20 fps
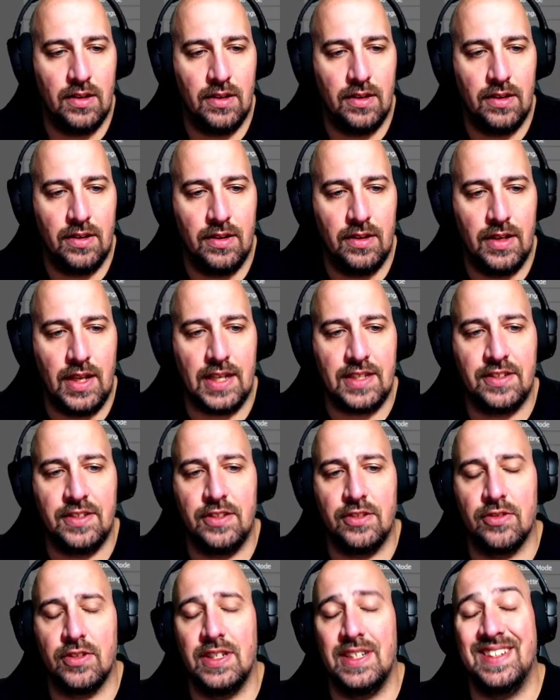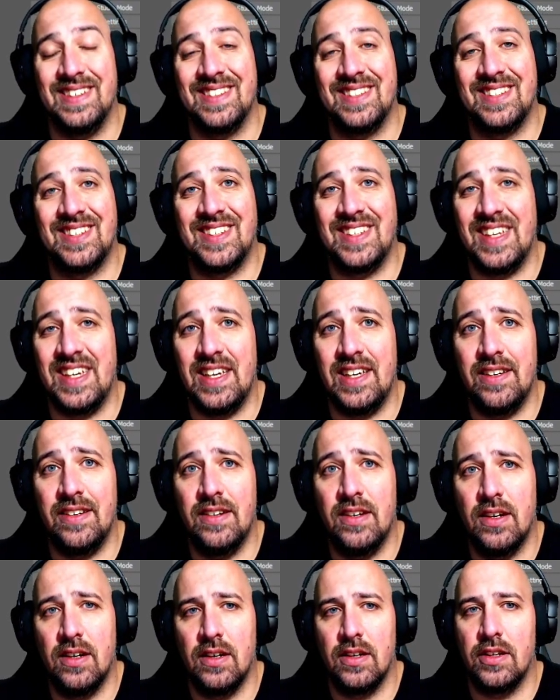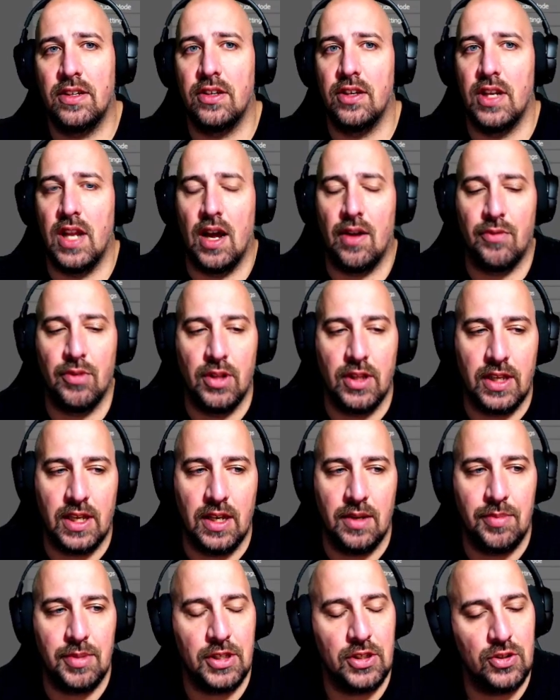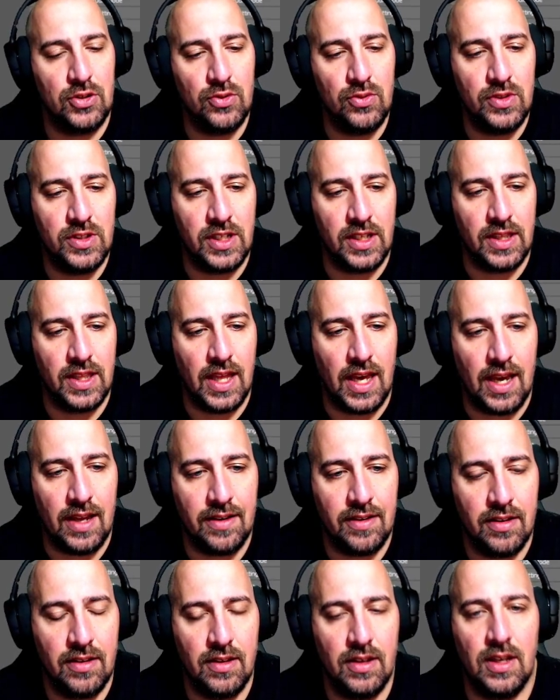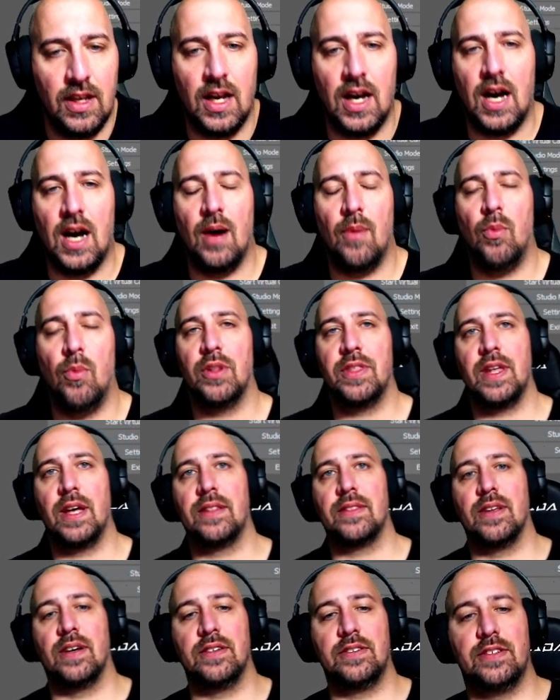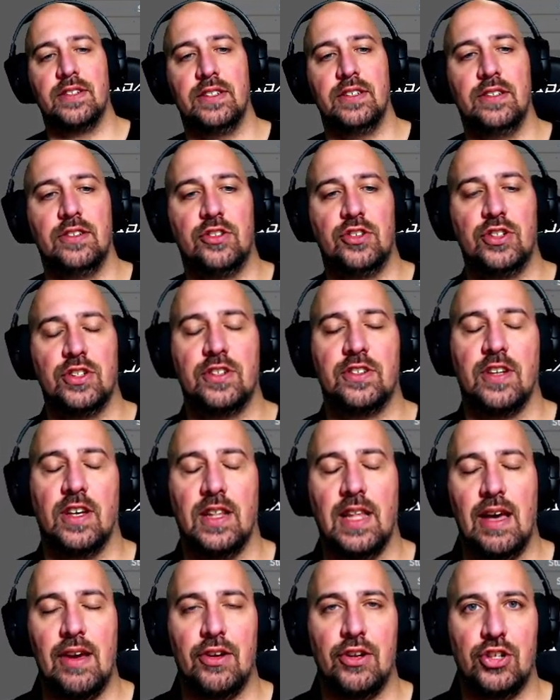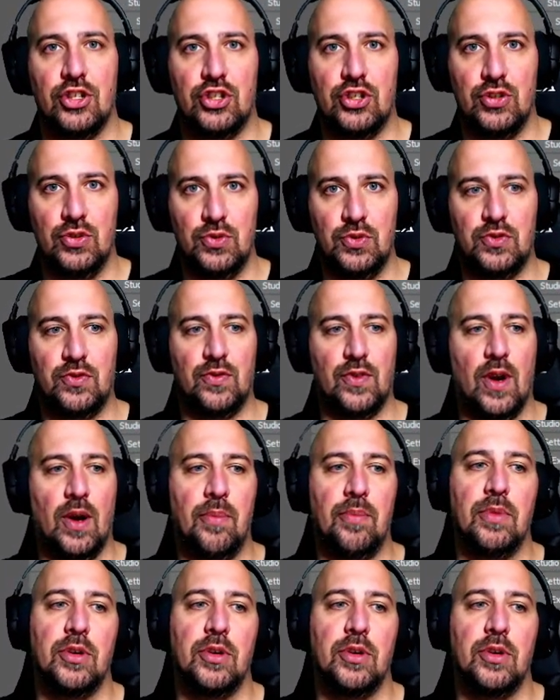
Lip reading: Next here is scene. you're not really going to be using that. What that does is just allow you to choose from your